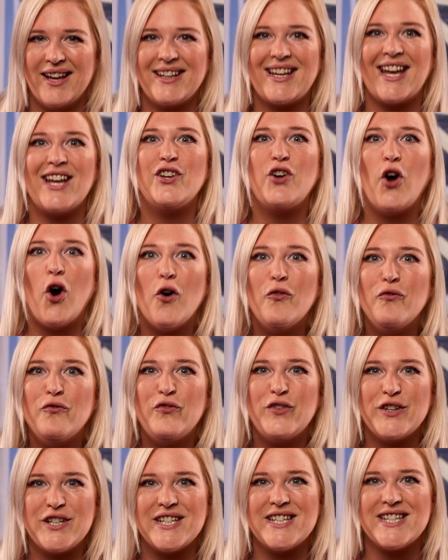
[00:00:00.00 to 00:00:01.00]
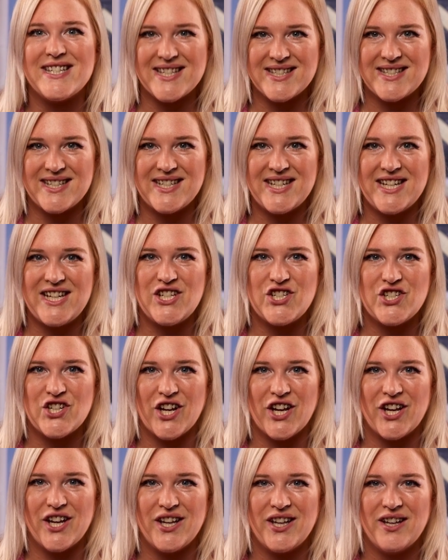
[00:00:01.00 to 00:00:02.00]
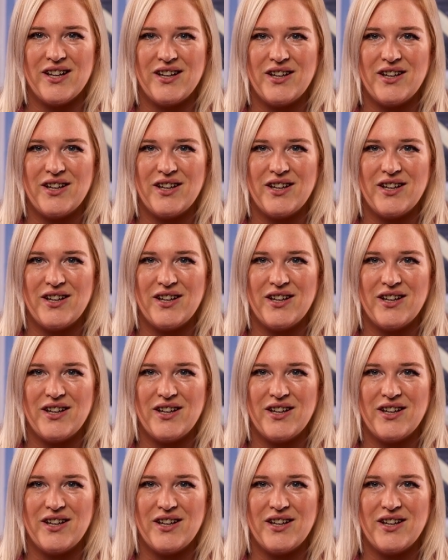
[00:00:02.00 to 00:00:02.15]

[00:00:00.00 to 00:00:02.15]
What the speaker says: Gain confidence as a teacher.